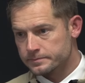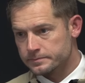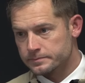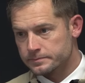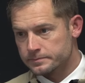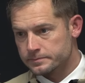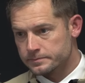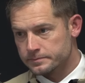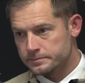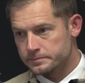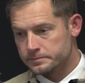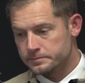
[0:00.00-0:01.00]

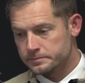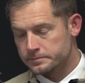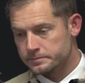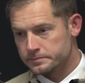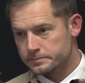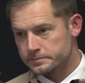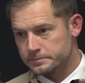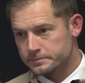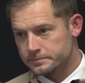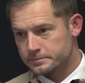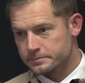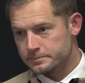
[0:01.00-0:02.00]

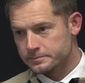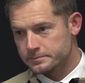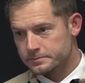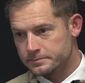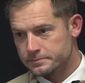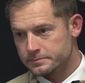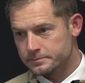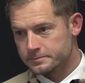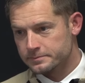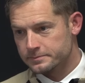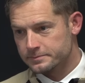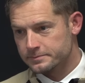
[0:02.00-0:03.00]

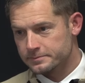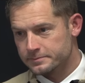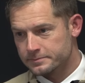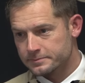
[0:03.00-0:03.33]
No one is speaking in this clip.